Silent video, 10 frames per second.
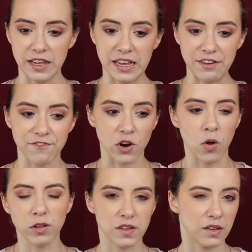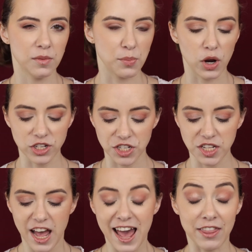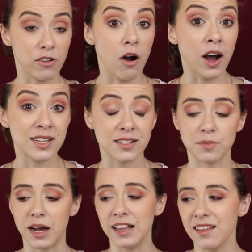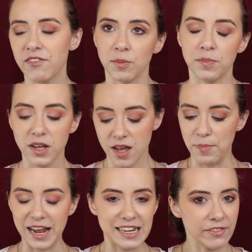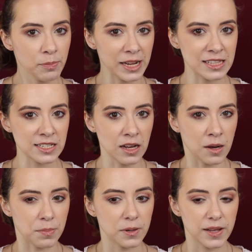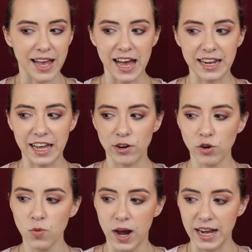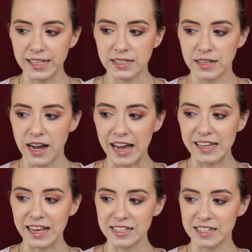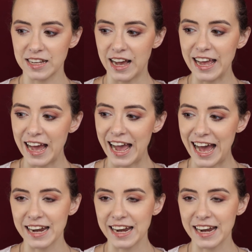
IT for Ulta brushes, and they're awesome. I love them. But I had never picked this up, and I don't know why. I guess I had